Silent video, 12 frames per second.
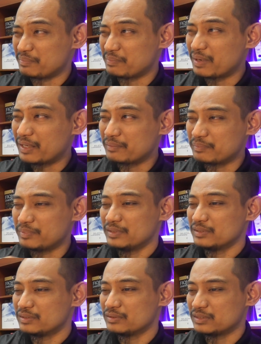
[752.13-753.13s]
might
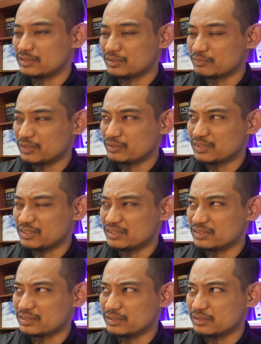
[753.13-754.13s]
be the reason why you say
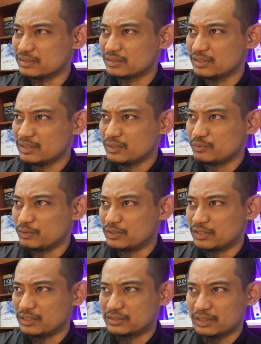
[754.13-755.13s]
this is when
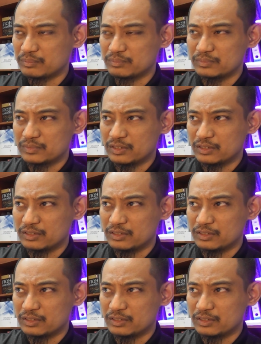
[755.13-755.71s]
there are some